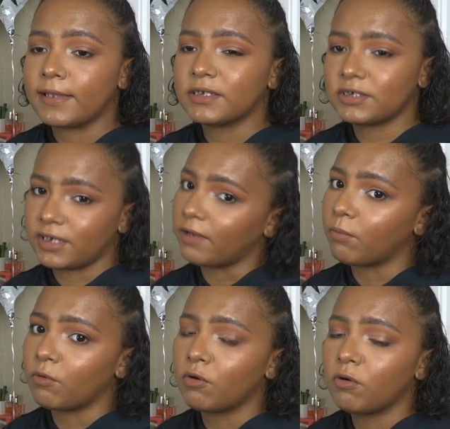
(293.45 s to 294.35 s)

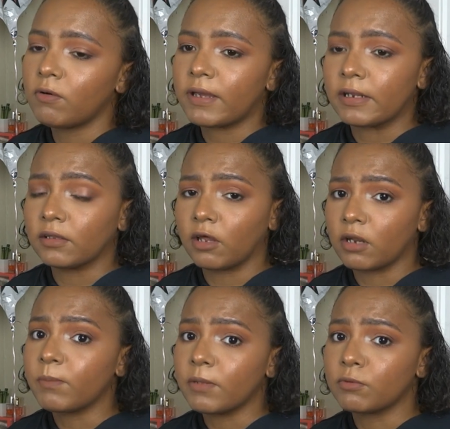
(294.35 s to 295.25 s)
staple in a lot
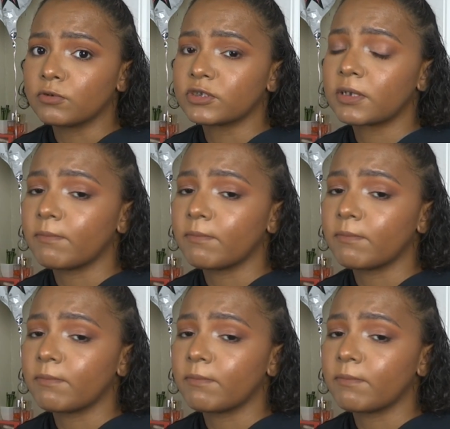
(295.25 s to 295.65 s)
of people's